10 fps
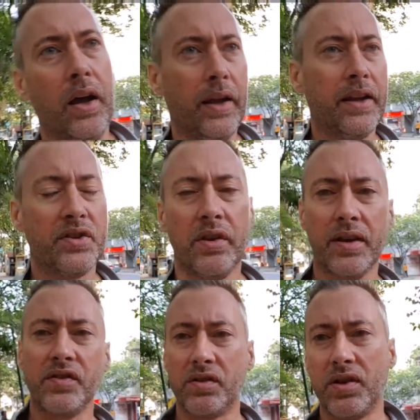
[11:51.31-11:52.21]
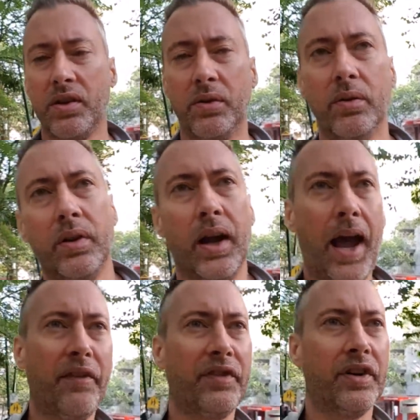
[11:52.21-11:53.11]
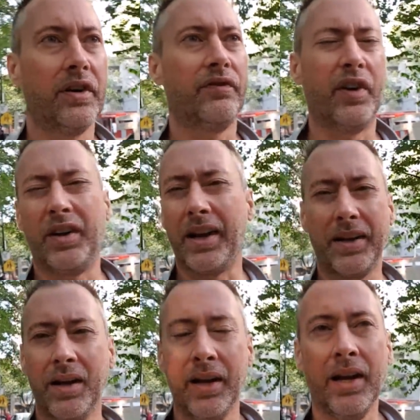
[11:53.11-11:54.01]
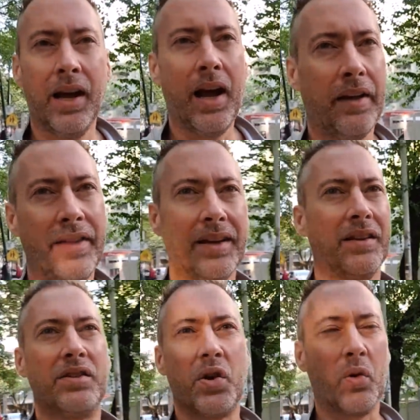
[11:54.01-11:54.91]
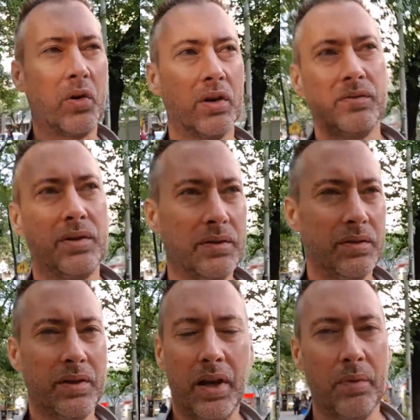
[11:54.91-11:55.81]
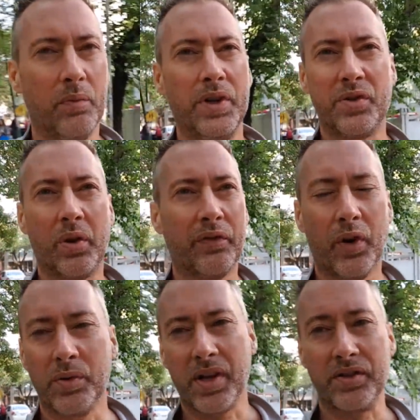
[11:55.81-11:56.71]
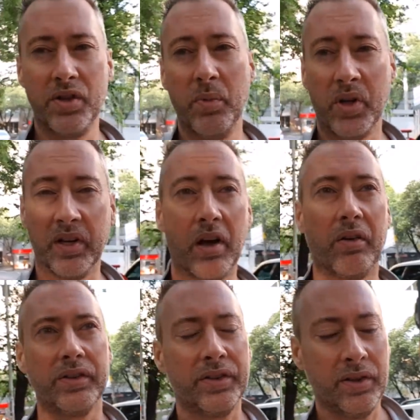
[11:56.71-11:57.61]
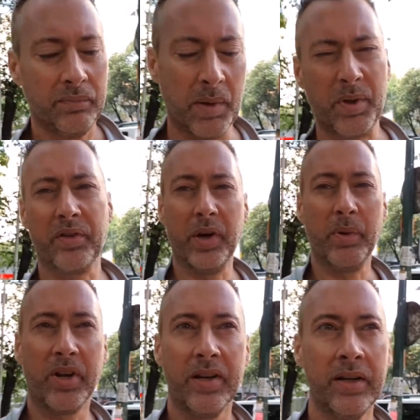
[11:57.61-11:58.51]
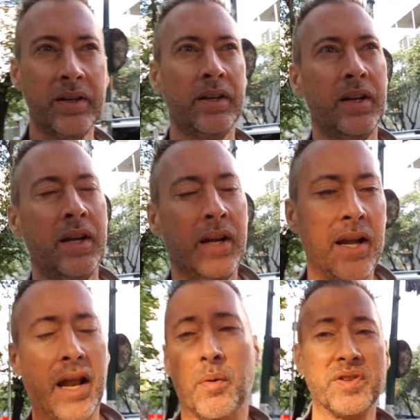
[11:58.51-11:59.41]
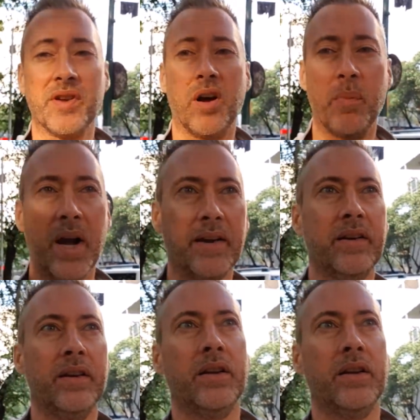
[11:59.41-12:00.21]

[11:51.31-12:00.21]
in 2002, for like, I think the total we sold it for was like $2 million, maybe $3 million, and it wasn't all mine.